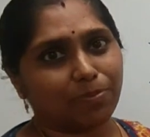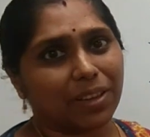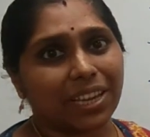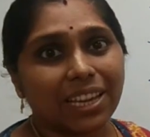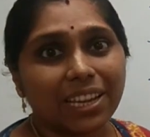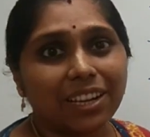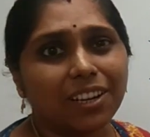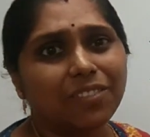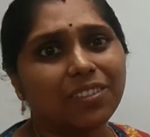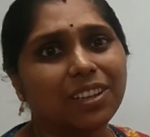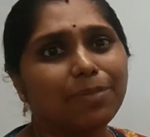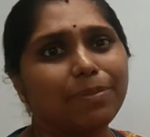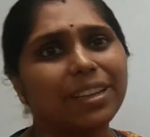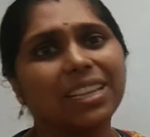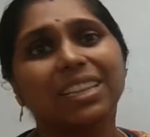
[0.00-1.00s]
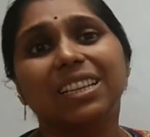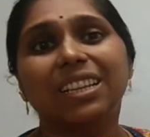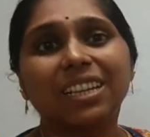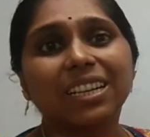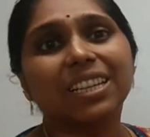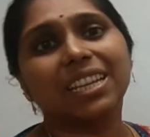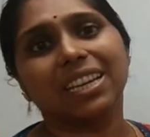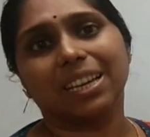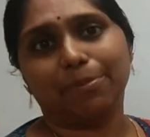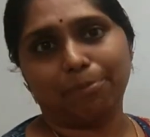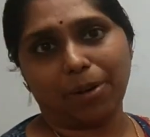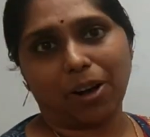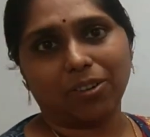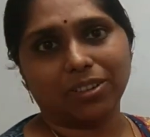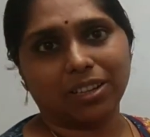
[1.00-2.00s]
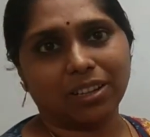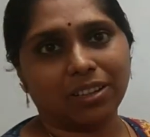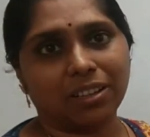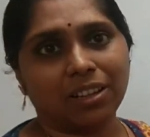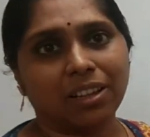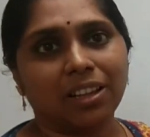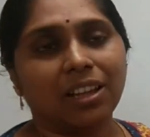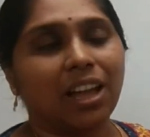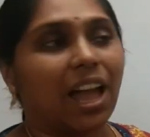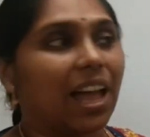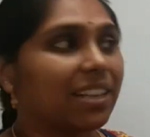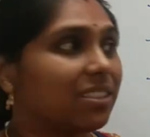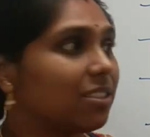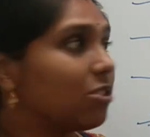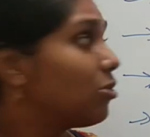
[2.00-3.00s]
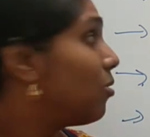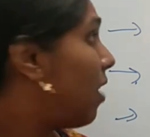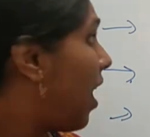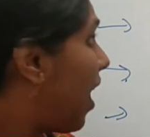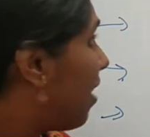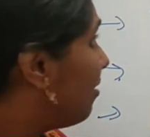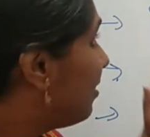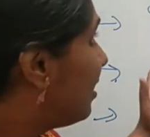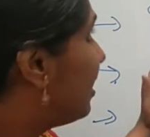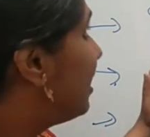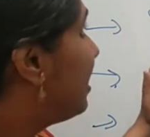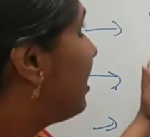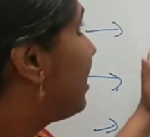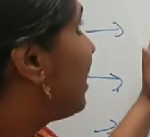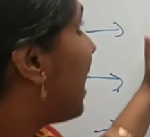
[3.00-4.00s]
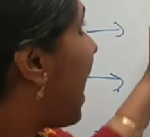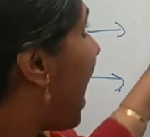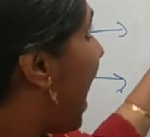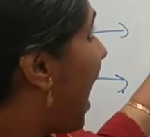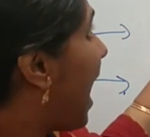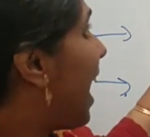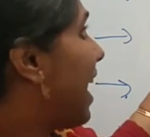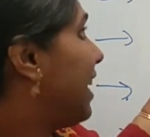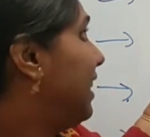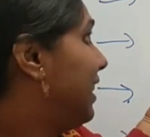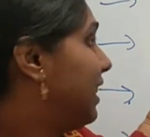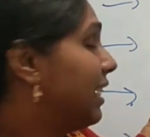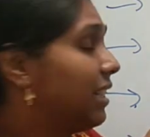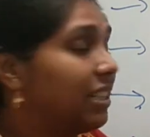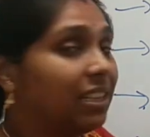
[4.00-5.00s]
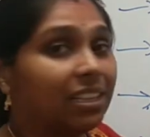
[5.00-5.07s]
Here we'll be learning about as to how this act